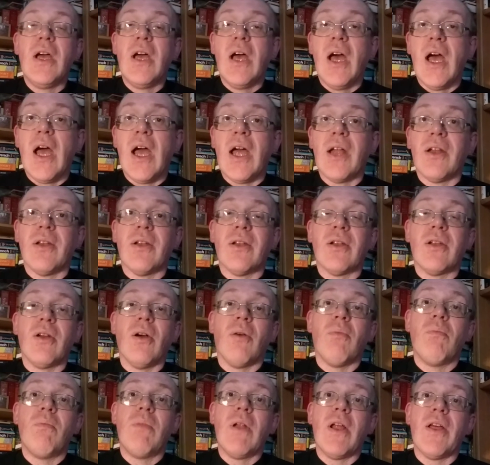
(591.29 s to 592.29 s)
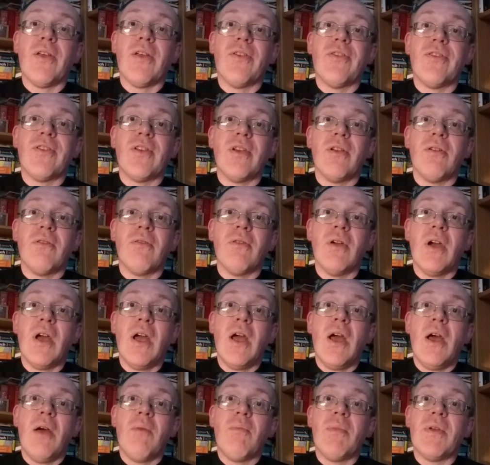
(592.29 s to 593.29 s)
And God bless you,
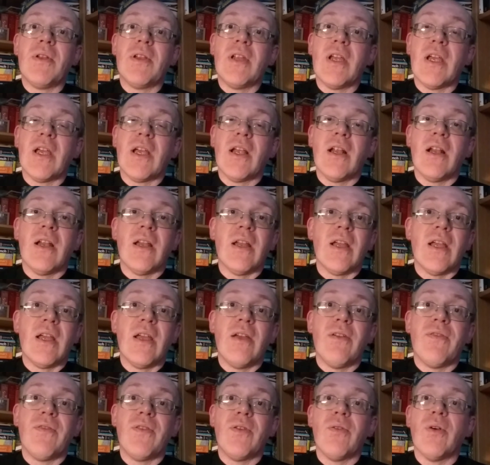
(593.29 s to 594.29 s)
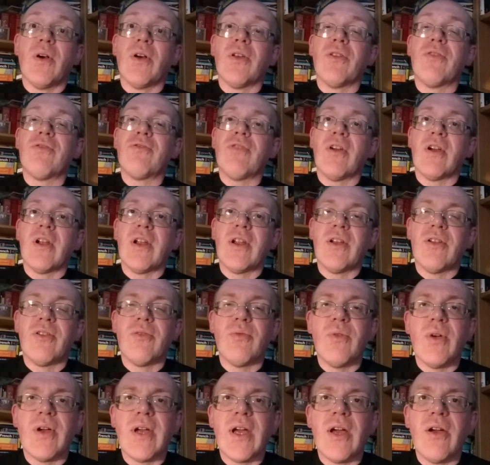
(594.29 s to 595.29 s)
particularly if you are struggling
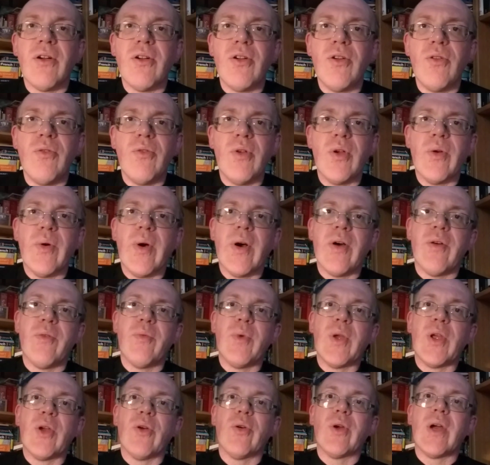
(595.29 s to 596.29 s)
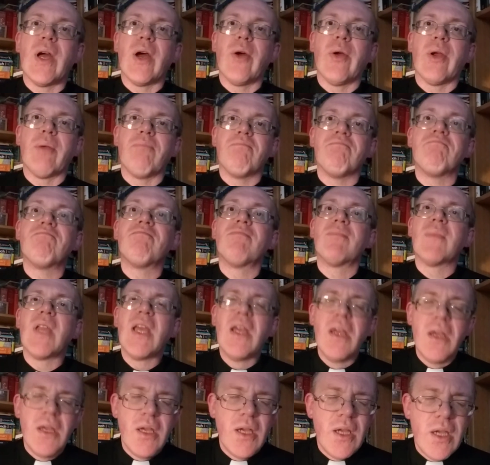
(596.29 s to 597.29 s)
to work out who you are and where you're going.
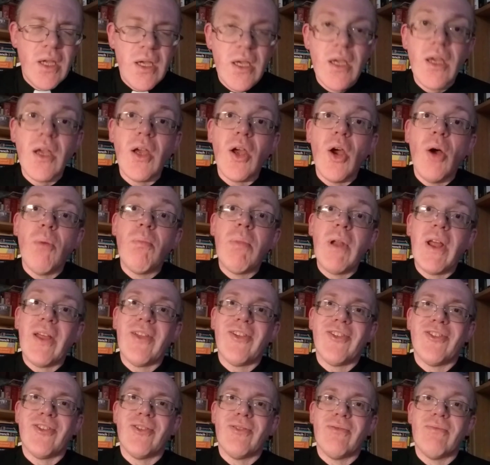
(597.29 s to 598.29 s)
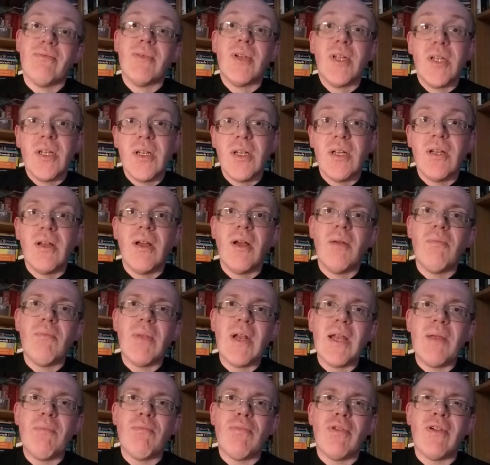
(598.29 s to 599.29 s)
God bless you. And
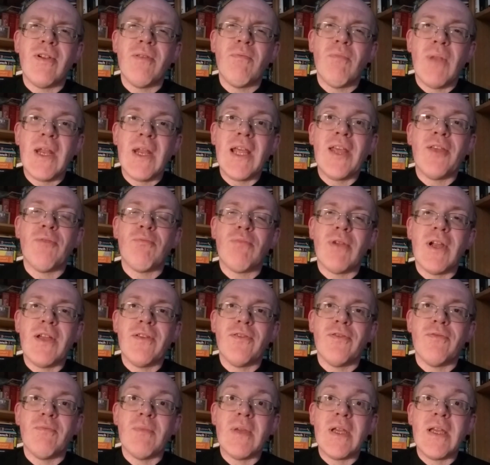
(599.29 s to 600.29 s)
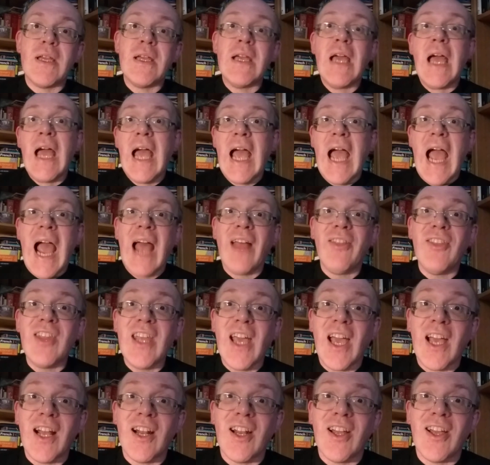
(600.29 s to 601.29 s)
please, please pray for me and the
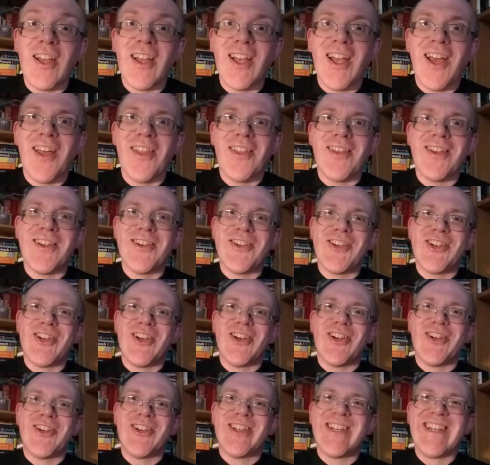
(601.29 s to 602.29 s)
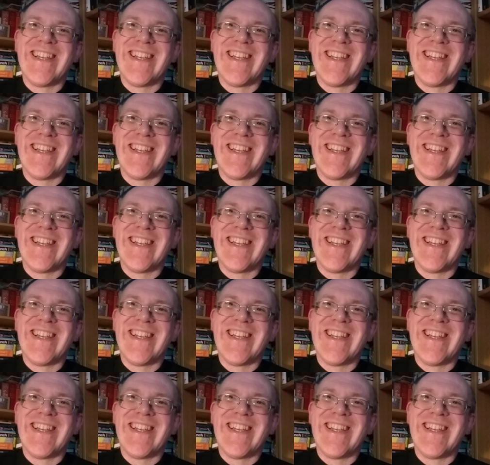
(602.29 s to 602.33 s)
Anglican Catholic Church.